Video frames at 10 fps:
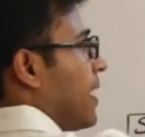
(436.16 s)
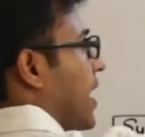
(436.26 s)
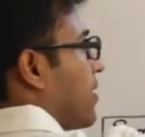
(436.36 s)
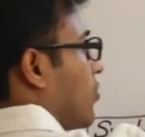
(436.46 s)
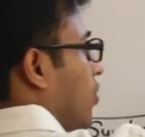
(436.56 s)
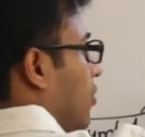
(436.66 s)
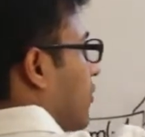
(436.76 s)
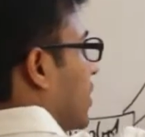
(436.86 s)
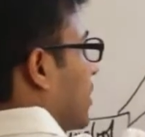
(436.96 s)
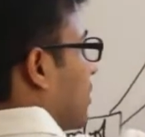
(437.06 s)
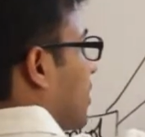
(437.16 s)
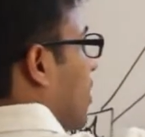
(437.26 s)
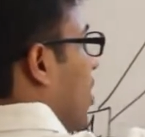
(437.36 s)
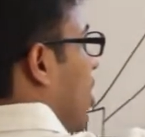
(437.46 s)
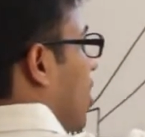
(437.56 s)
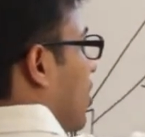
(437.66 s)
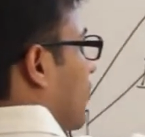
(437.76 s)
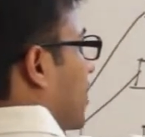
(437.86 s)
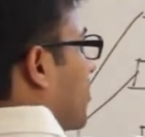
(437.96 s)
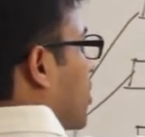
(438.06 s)
And moreover, all
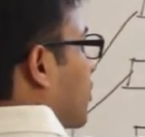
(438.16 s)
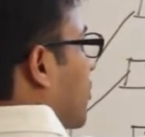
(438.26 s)
of them are